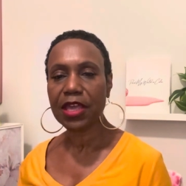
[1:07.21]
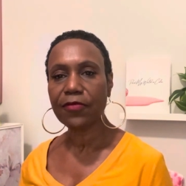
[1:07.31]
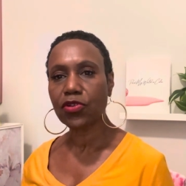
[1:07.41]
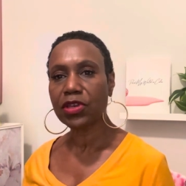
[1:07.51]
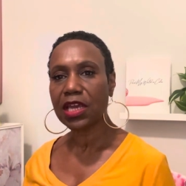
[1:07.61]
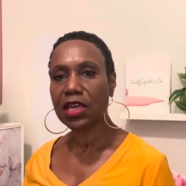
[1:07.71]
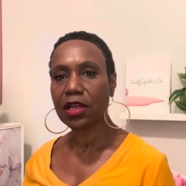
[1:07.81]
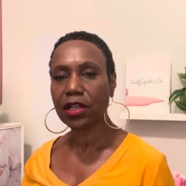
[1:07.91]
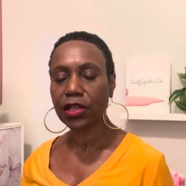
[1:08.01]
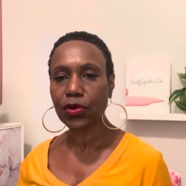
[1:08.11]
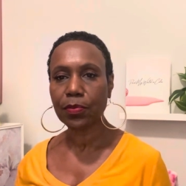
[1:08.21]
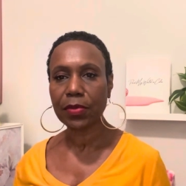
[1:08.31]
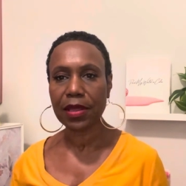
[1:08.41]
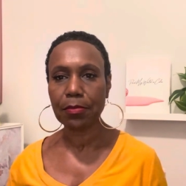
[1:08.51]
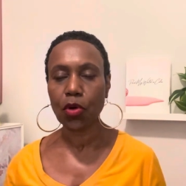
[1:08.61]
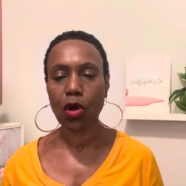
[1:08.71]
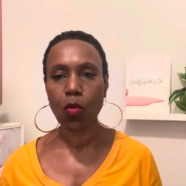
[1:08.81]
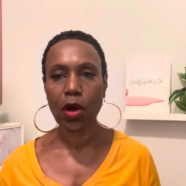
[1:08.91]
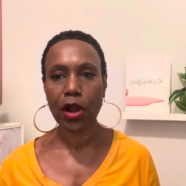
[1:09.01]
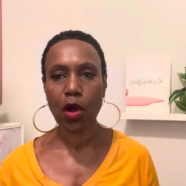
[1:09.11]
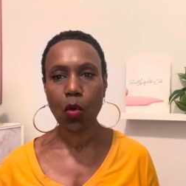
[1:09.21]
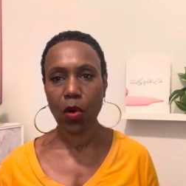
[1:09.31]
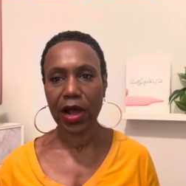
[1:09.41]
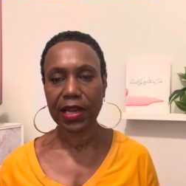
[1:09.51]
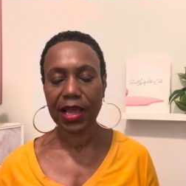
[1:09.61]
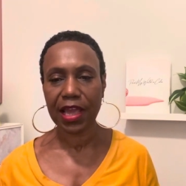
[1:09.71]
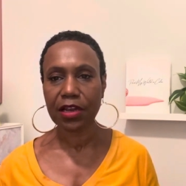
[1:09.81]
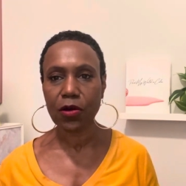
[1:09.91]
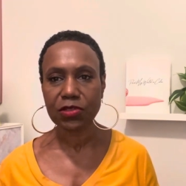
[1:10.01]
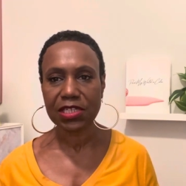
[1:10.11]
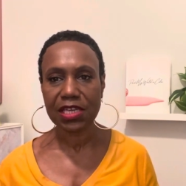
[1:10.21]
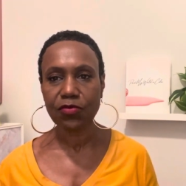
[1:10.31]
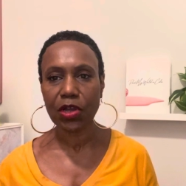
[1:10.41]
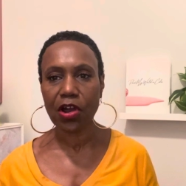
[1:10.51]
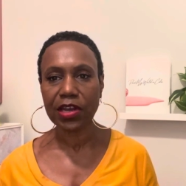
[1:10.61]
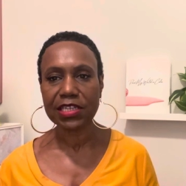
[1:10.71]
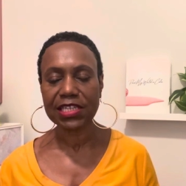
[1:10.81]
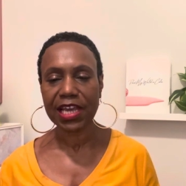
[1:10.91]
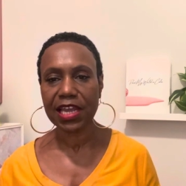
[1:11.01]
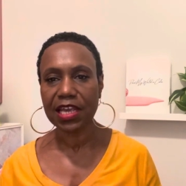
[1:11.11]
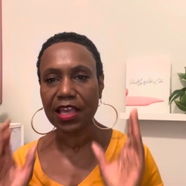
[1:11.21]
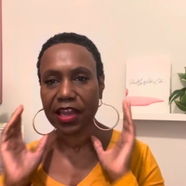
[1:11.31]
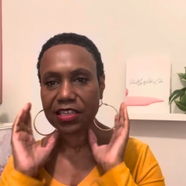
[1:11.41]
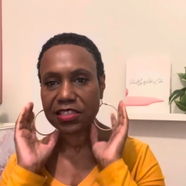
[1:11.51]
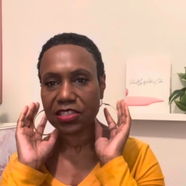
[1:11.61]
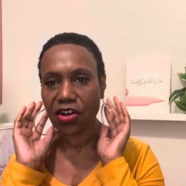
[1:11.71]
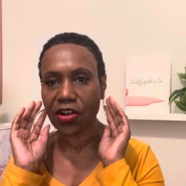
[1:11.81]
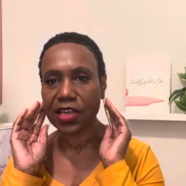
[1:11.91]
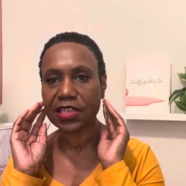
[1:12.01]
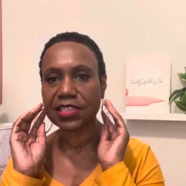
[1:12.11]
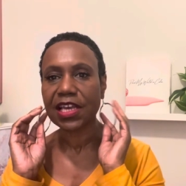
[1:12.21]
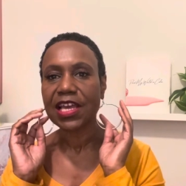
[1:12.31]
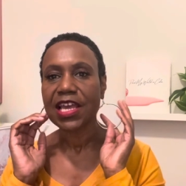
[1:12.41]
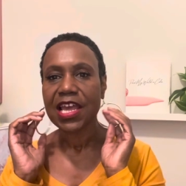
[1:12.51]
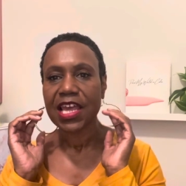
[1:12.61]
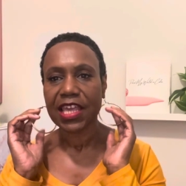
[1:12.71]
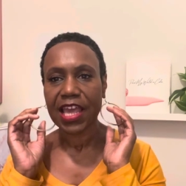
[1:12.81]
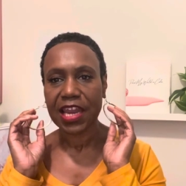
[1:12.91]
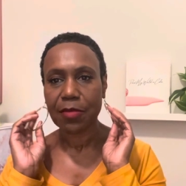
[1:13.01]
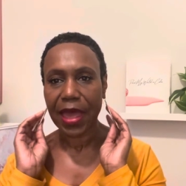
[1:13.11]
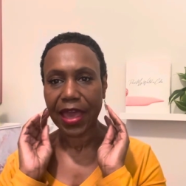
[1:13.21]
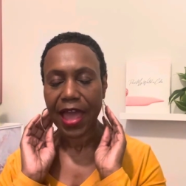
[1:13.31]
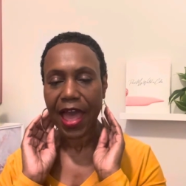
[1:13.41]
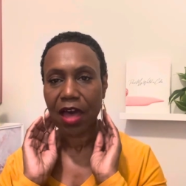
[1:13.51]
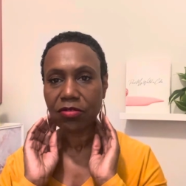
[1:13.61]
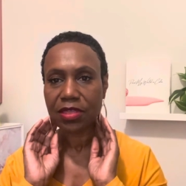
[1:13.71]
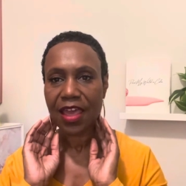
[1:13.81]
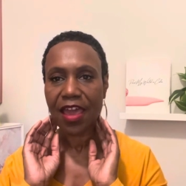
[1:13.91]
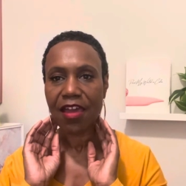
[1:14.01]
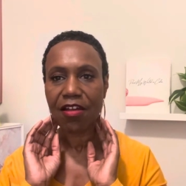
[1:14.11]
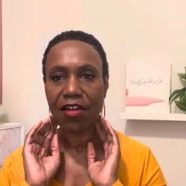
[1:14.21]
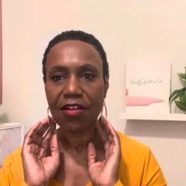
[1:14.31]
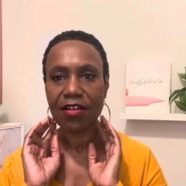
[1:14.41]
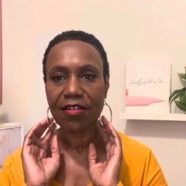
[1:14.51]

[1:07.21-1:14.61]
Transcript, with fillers: If you need a little bit more one-on-one hand-holding regarding dating, getting started, getting back out there,